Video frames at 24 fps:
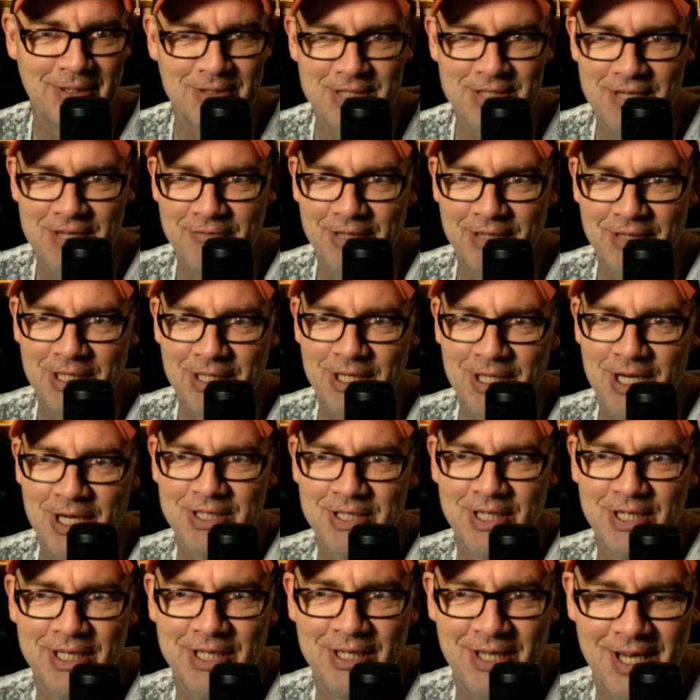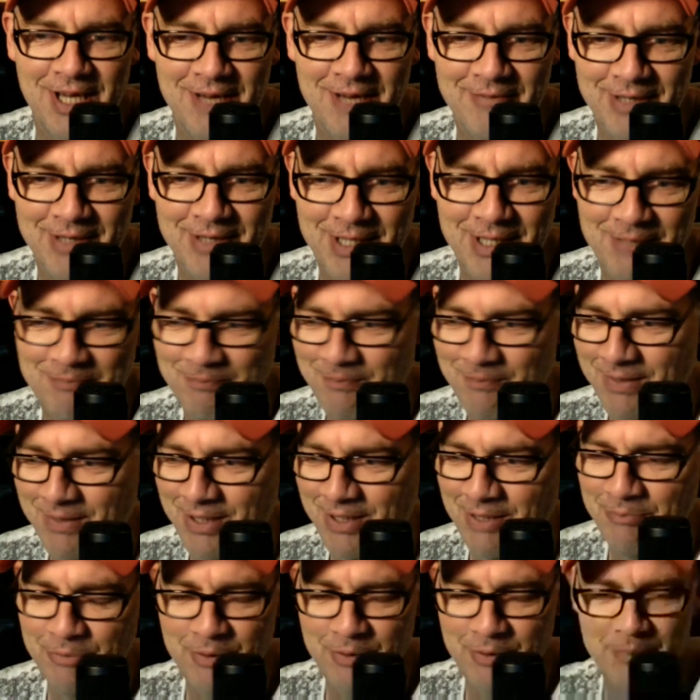seven o'clock tonight. I'll have it up. I'll
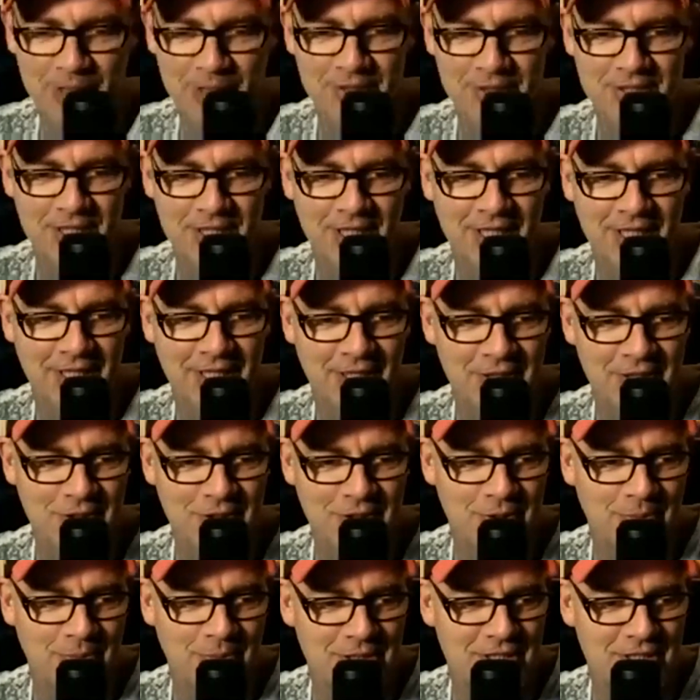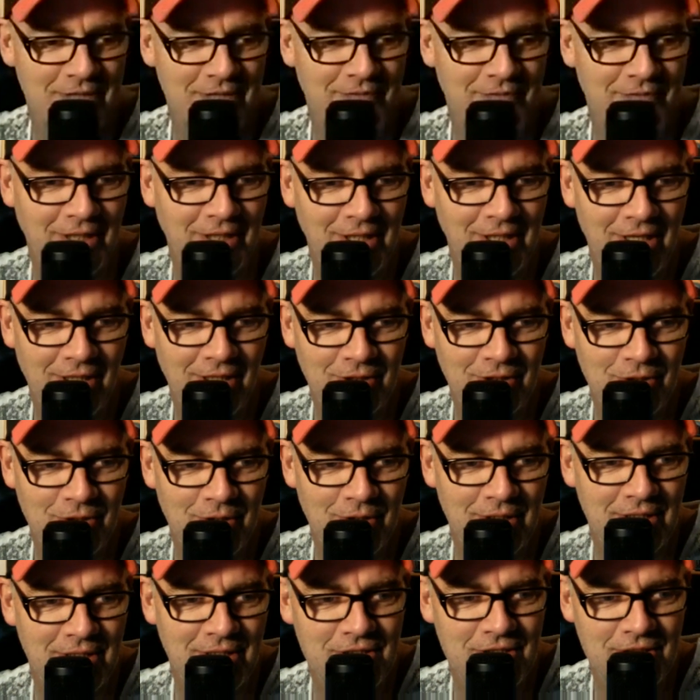premiere tonight on YouTube at seven o'clock so they can see
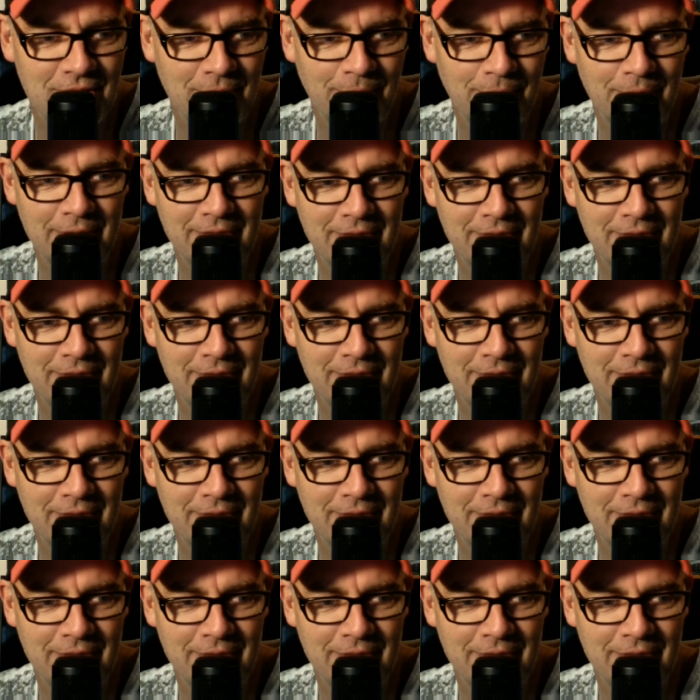your pretty face.